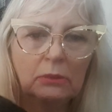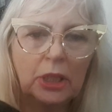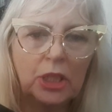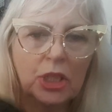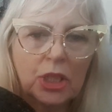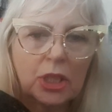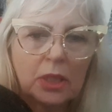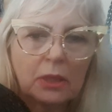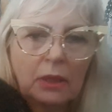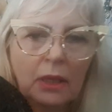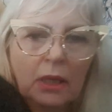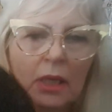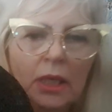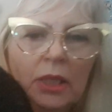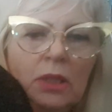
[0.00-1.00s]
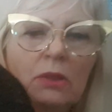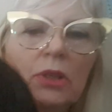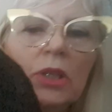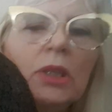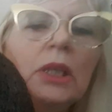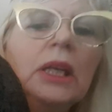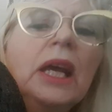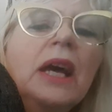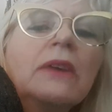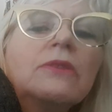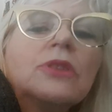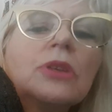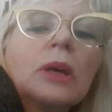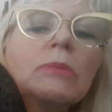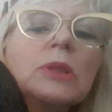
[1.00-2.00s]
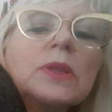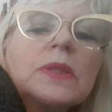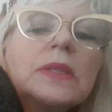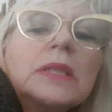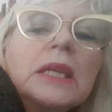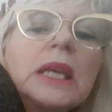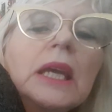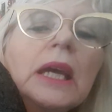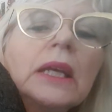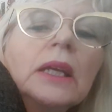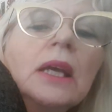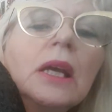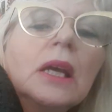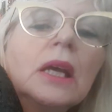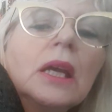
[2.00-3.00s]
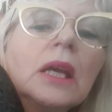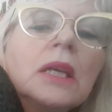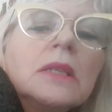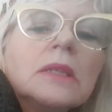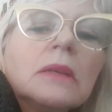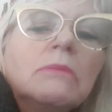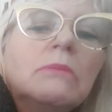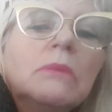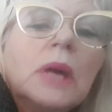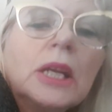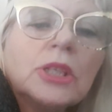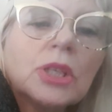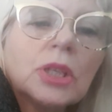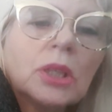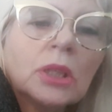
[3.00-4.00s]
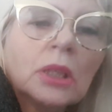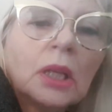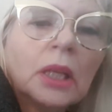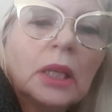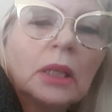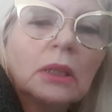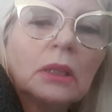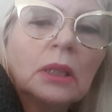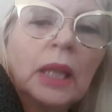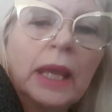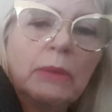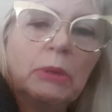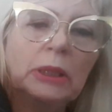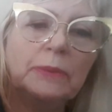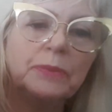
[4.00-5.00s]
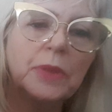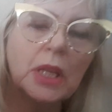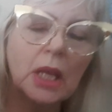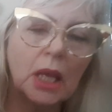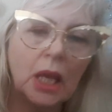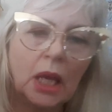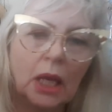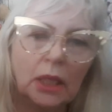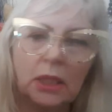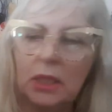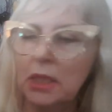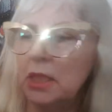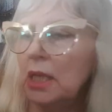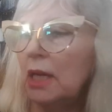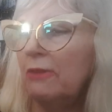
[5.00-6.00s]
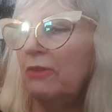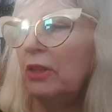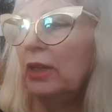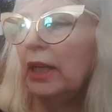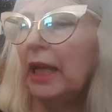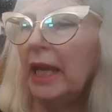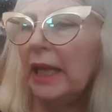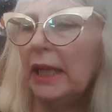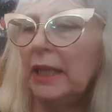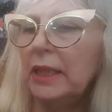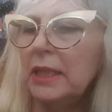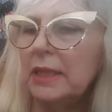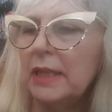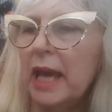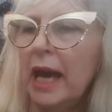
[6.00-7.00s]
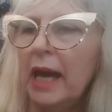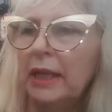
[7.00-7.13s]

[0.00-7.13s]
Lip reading: which I know you're going to have trouble seeing, is a much earlier label, and very likely this